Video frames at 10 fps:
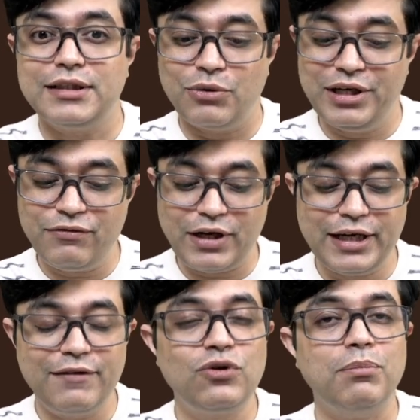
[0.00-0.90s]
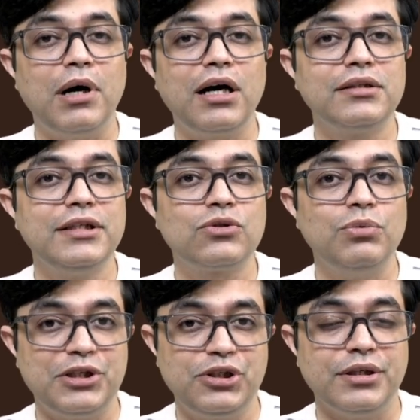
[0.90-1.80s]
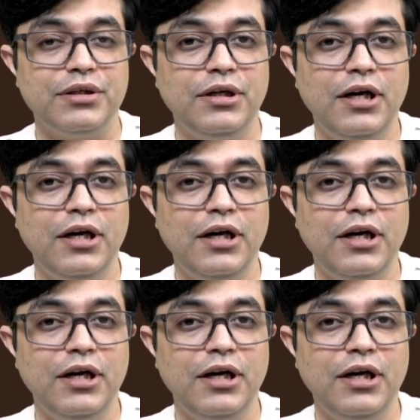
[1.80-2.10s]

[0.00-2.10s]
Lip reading: Now, if I have to mark this question,